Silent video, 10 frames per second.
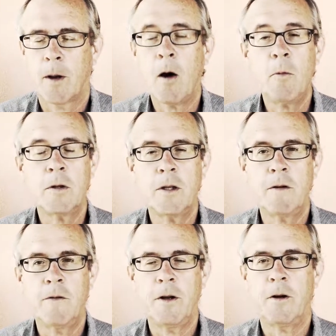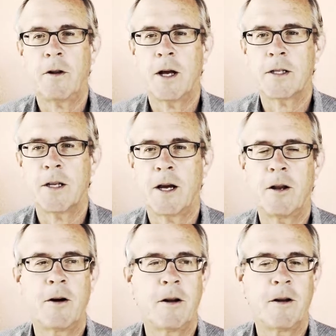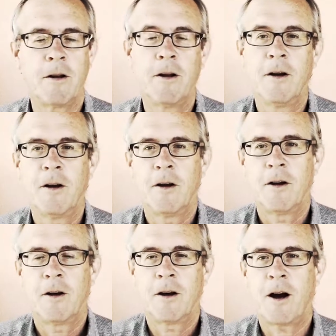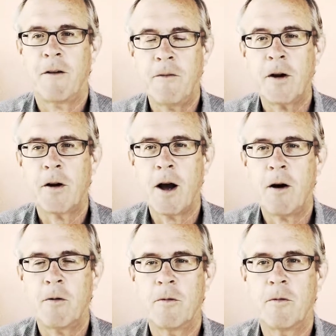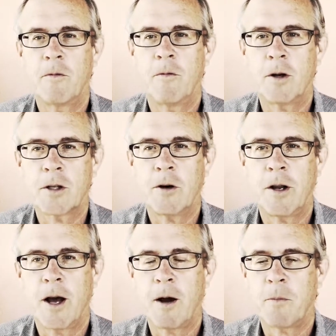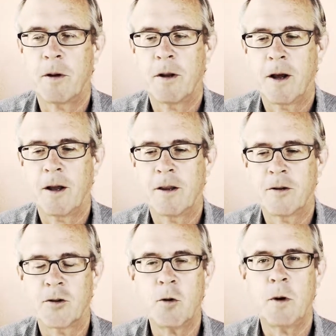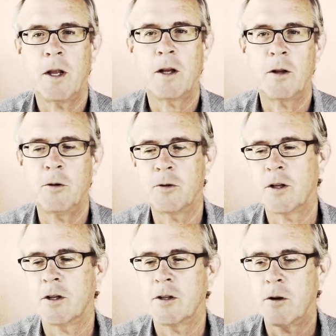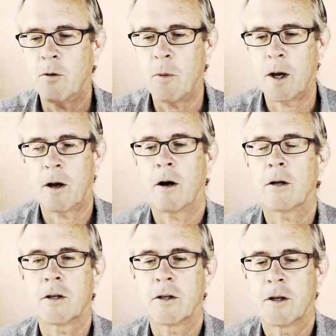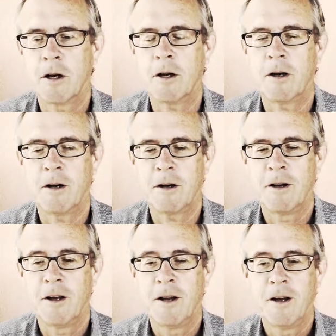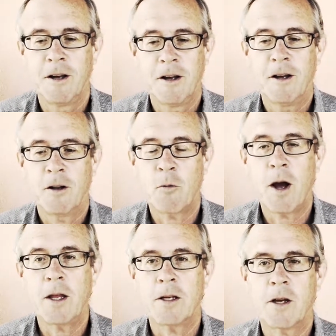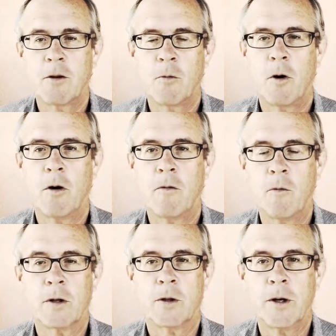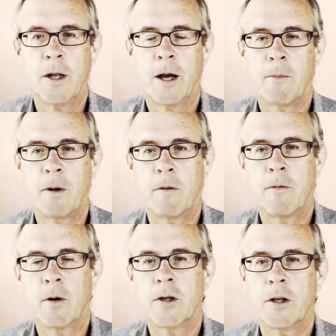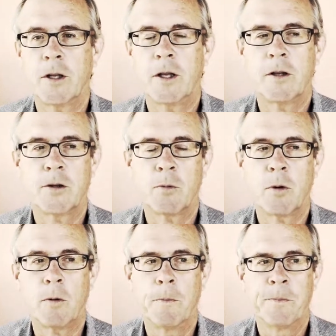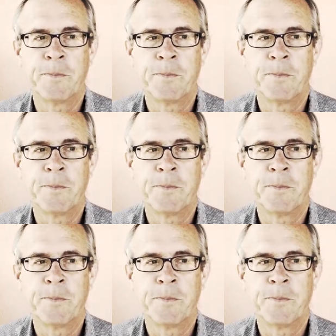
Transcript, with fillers: I almost did a video last night on, I figured out what's going to happen. There's so many clues, and I said, oh my gosh. The writing's on the wall of what's going to happen, unfortunately, in this world.